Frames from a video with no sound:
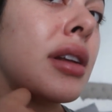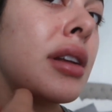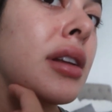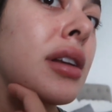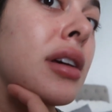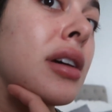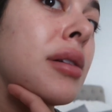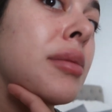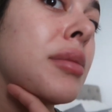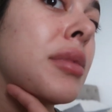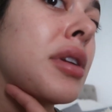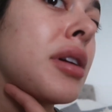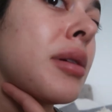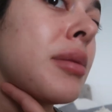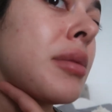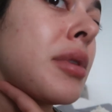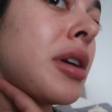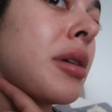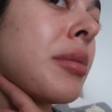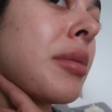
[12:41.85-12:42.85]
Numb,
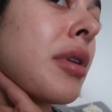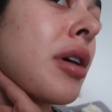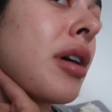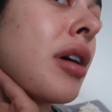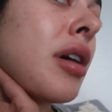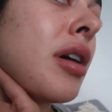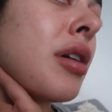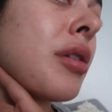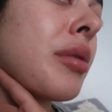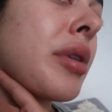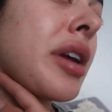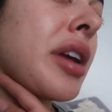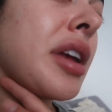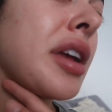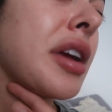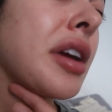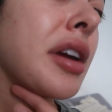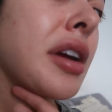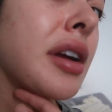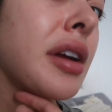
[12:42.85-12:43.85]
numb, numb all right
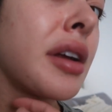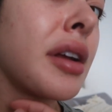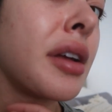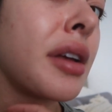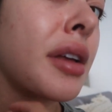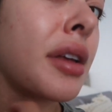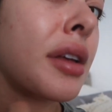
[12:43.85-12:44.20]
here.